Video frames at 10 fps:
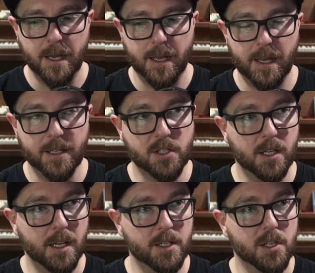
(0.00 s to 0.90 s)

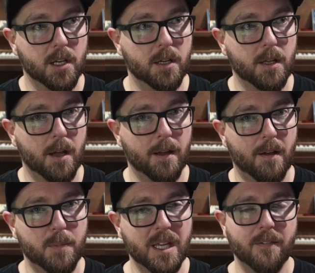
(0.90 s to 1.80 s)

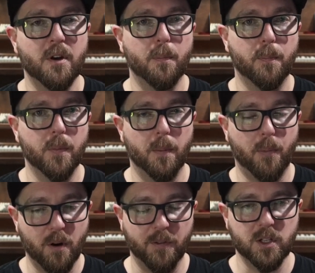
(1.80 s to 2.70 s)
I've been given a
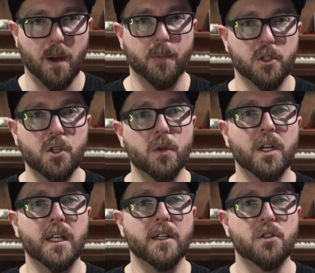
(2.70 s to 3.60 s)
perfect
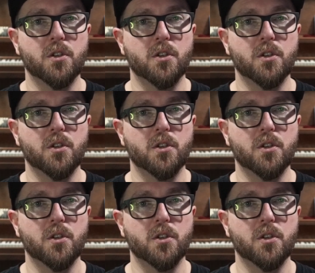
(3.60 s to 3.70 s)
opportunity